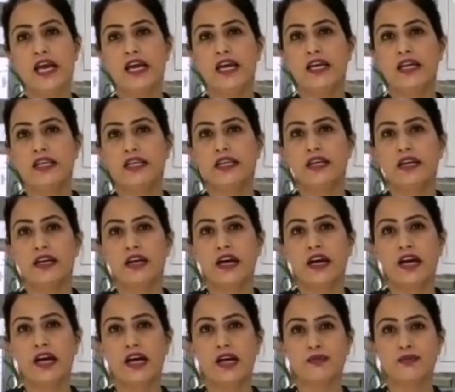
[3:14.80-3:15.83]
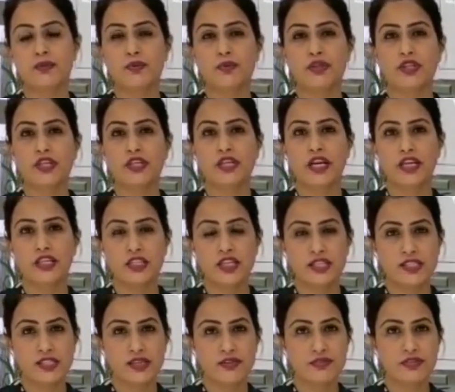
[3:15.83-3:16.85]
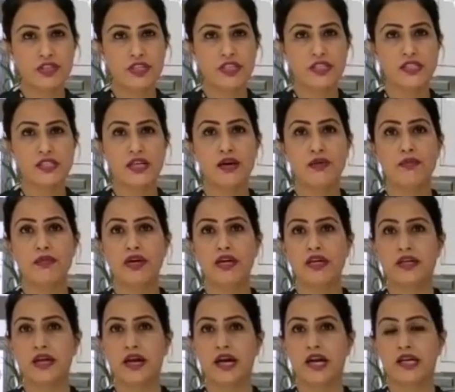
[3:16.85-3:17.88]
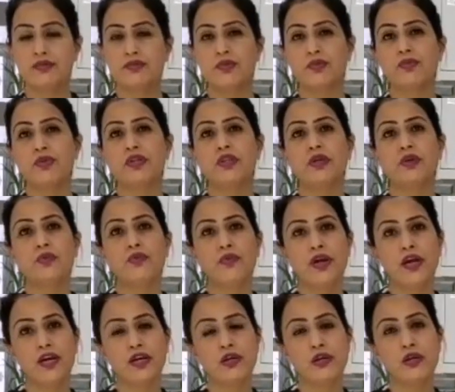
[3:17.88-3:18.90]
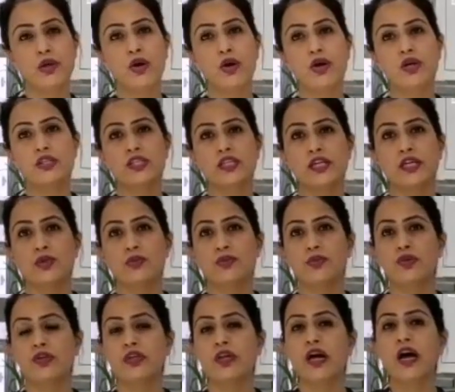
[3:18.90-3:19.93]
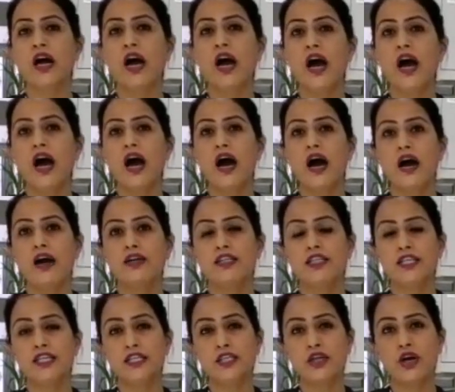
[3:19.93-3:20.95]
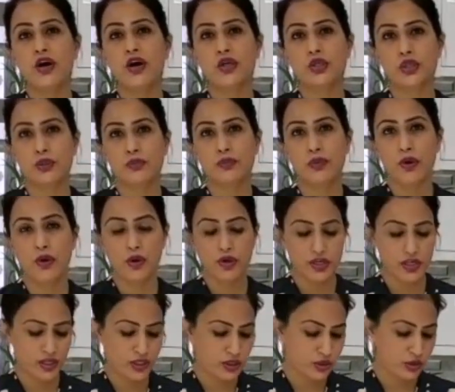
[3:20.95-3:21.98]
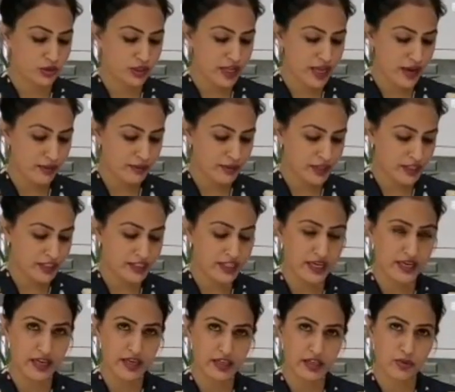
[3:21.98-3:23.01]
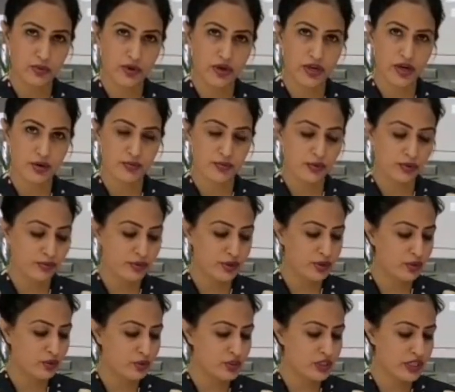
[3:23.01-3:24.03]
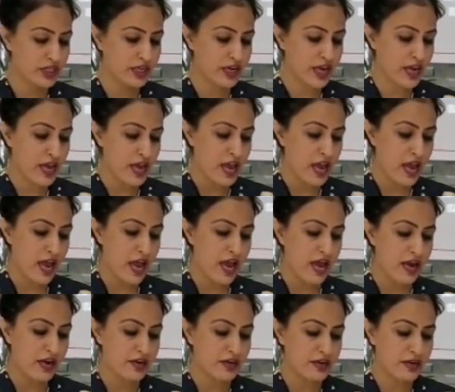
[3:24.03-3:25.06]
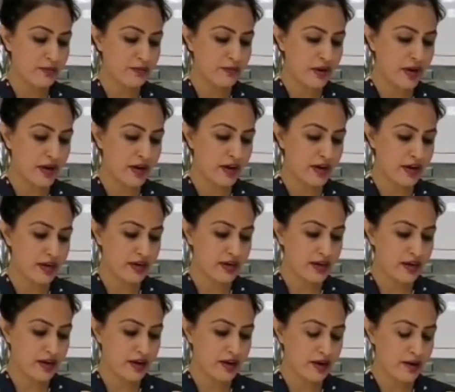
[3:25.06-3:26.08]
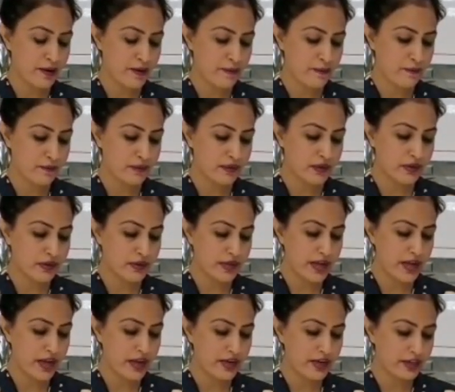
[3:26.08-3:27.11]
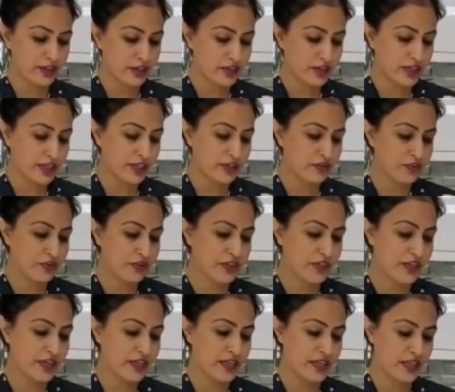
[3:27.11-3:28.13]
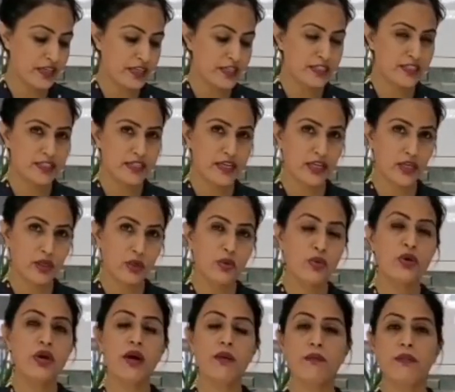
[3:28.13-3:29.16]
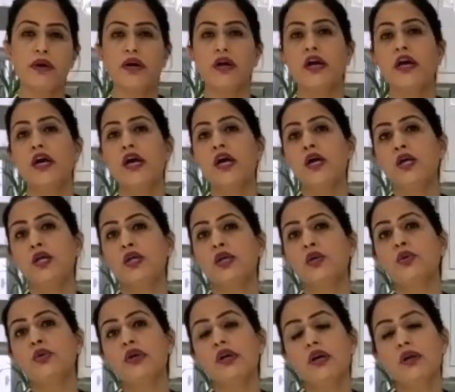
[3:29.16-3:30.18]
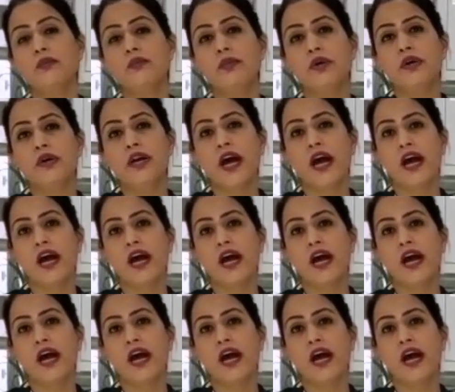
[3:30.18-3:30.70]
it uh, helps with the digestive system it helps with the weight loss it will uh, detox your body so lemon is another one i will be using and my uh, another ingredient is a cucumber cucumber